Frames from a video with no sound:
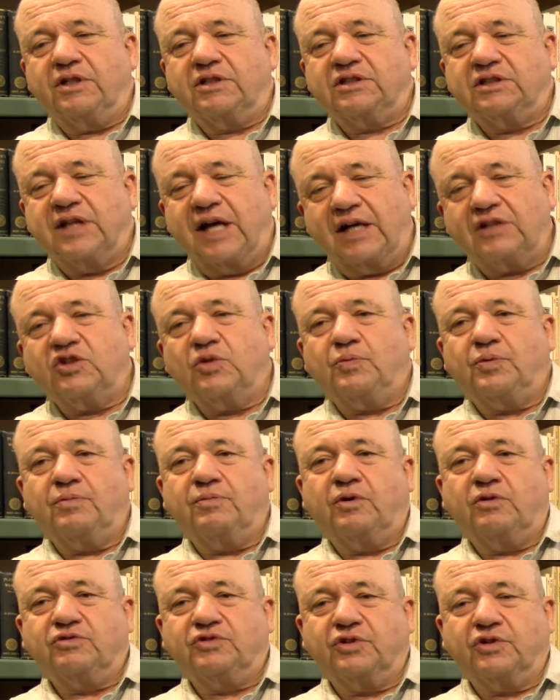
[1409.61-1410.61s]
is not to
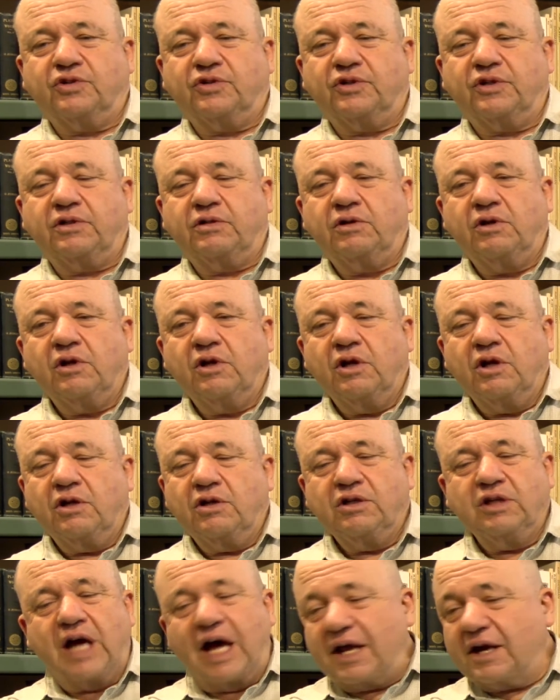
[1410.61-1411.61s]
promote the good,
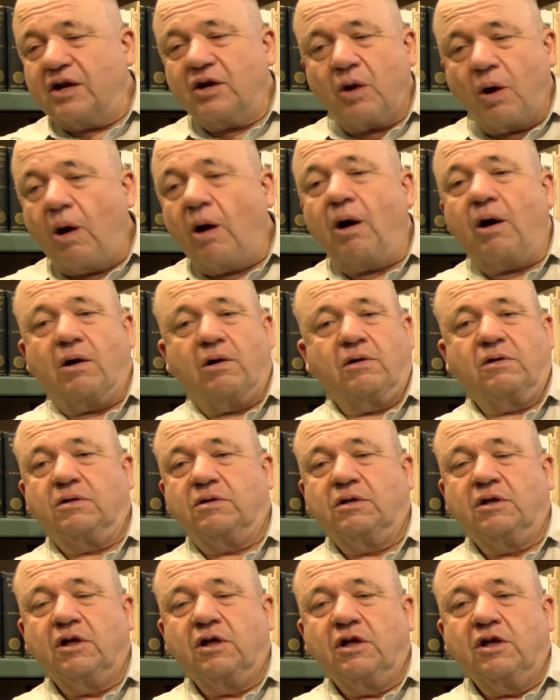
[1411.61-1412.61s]
not at all,
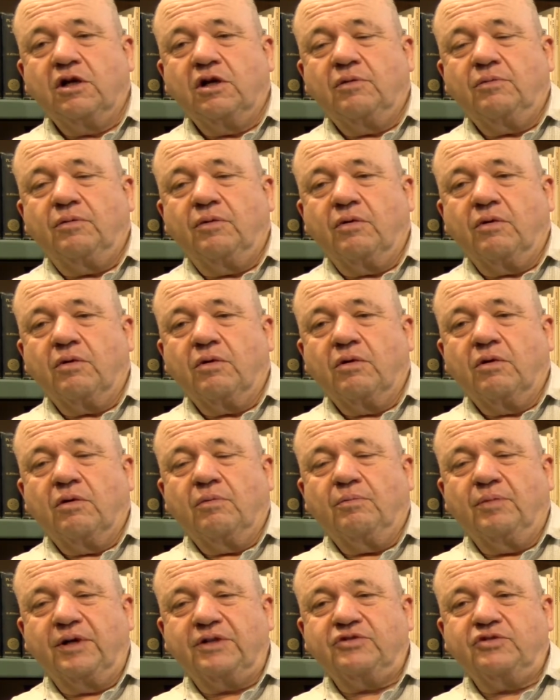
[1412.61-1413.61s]

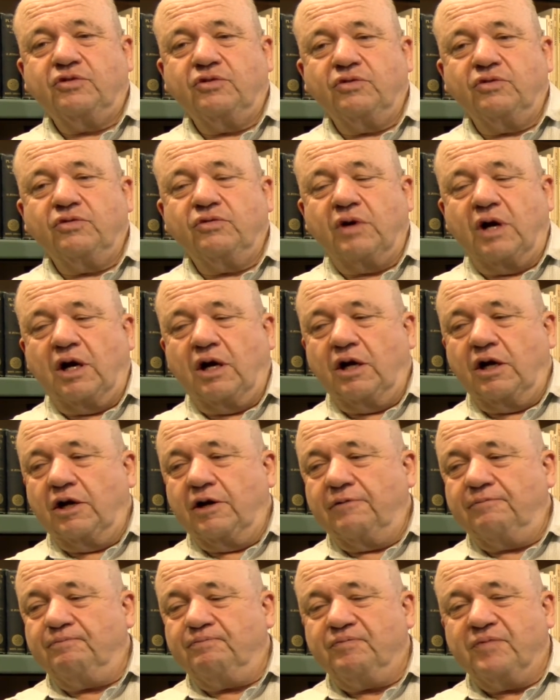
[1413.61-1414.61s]
but to
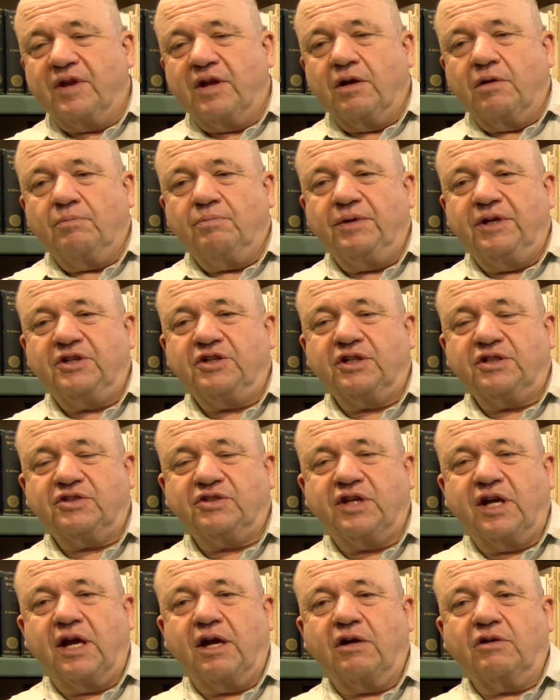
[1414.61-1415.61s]
be just
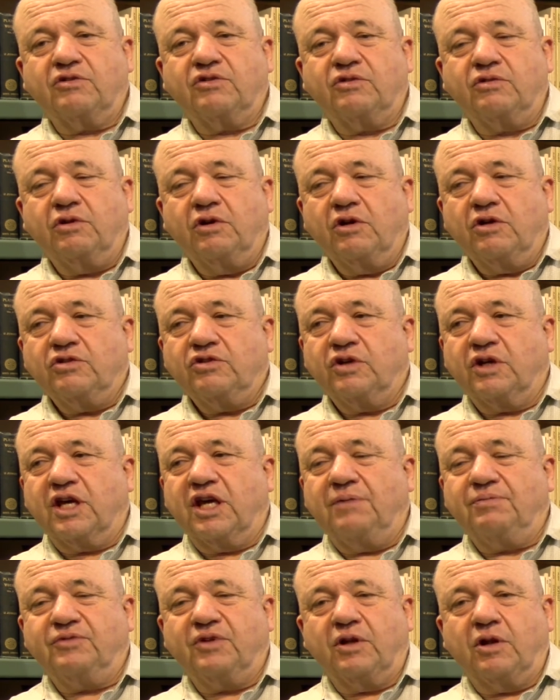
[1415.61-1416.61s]
there to
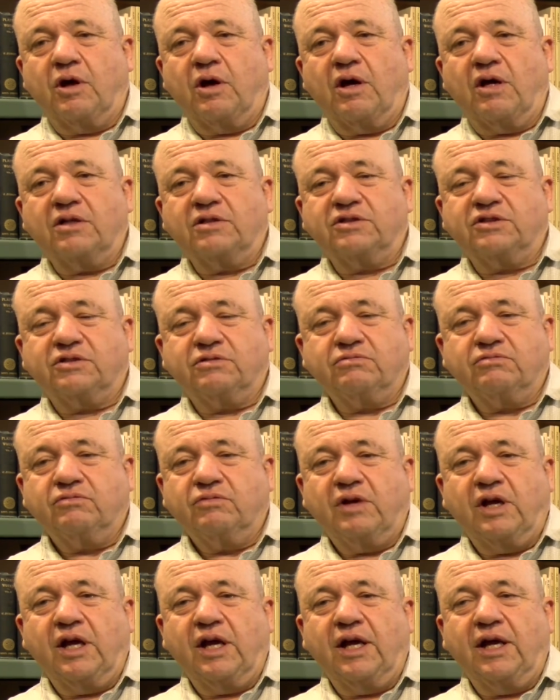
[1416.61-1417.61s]
keep the laws
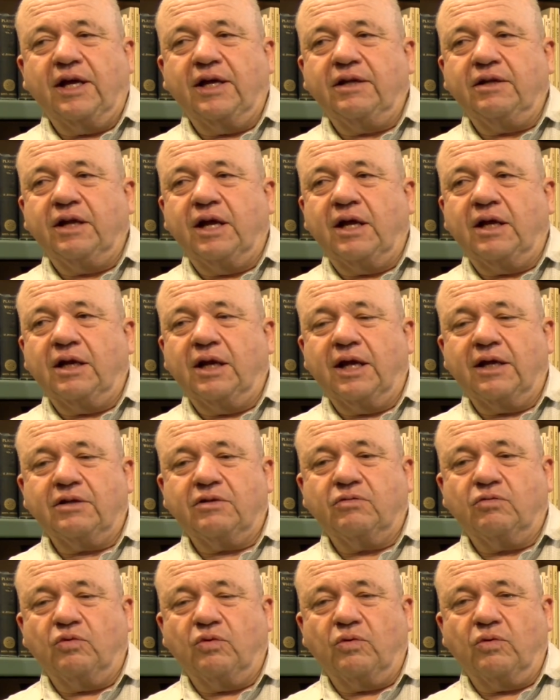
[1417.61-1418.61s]
and
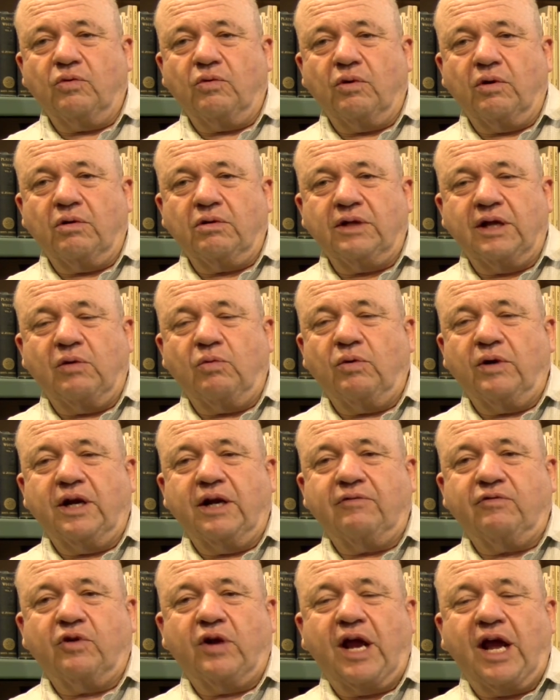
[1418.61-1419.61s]
let
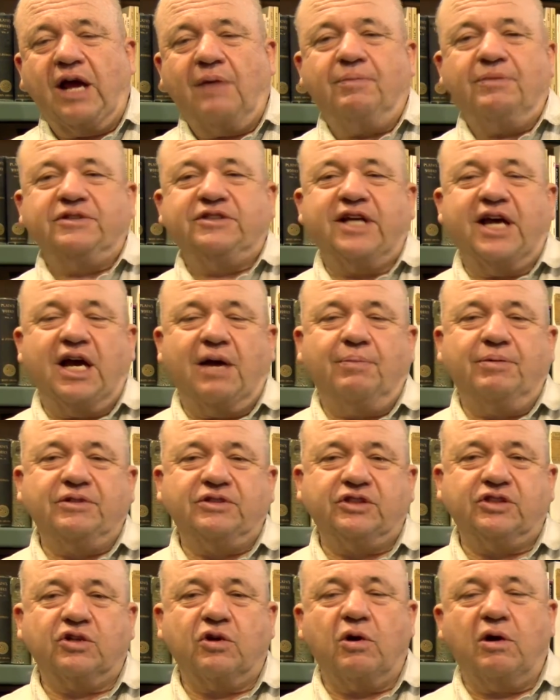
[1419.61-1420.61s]
whatever happens.
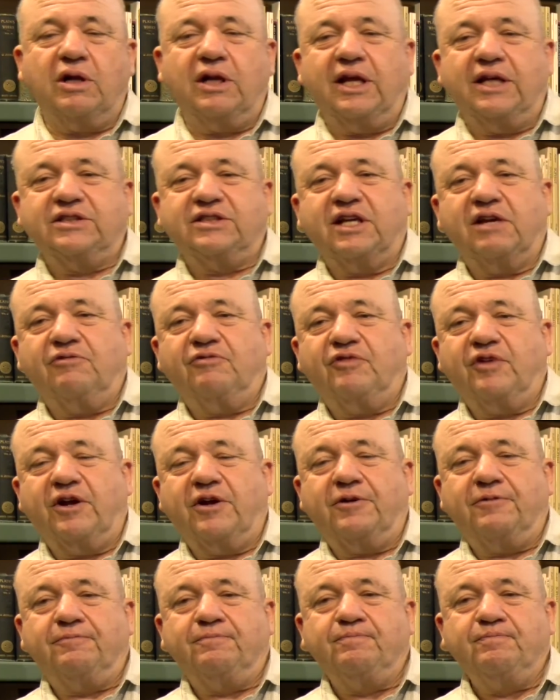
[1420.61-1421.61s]
It's called
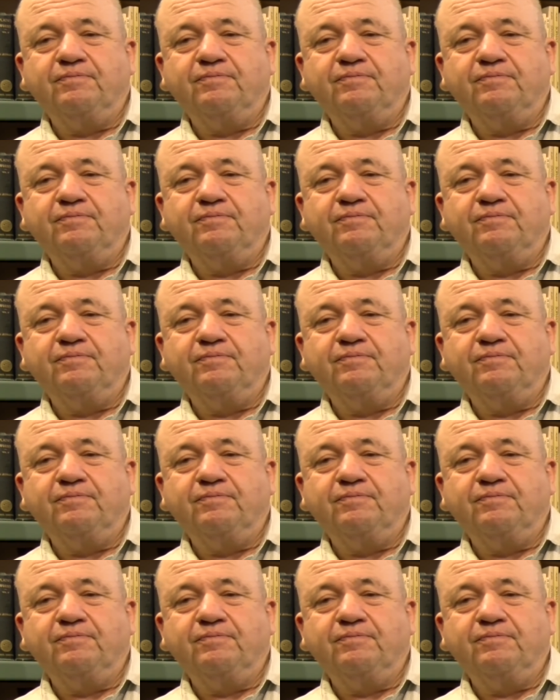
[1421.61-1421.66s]
laissez-faire.